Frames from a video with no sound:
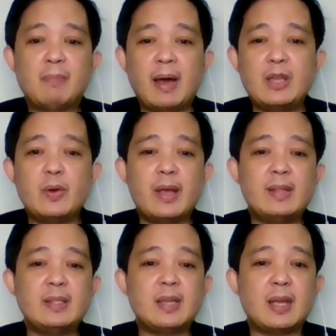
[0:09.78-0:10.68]

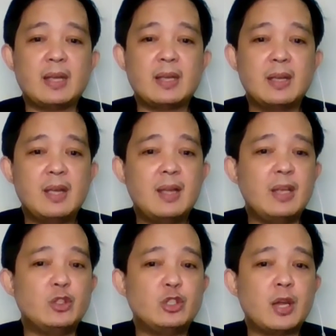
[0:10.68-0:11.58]
BioNTech
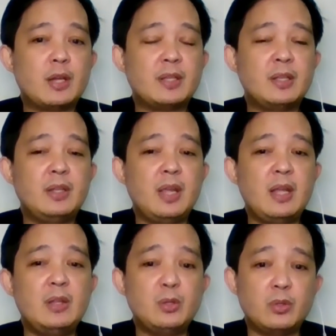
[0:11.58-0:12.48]
injected
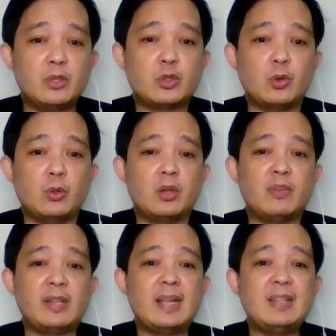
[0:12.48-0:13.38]
into the shoulder
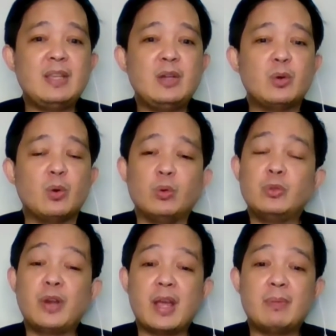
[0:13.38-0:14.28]
of a
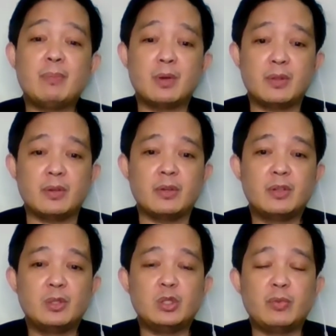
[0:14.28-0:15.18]
90-year-old grandmother.
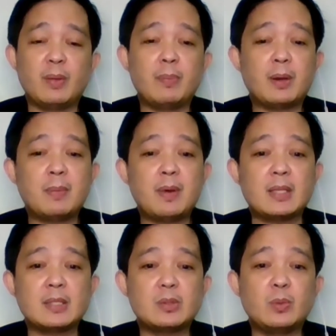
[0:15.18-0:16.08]
Jovic
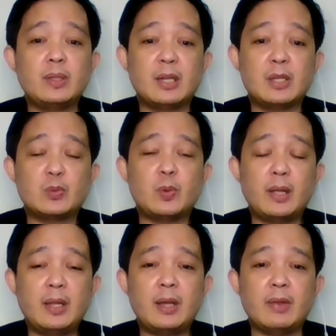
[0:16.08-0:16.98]
Bermas will tell us
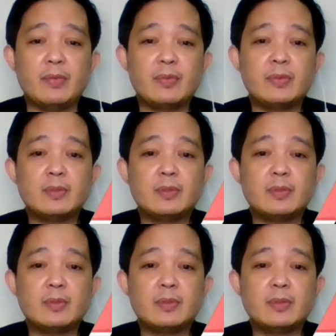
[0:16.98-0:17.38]
why live.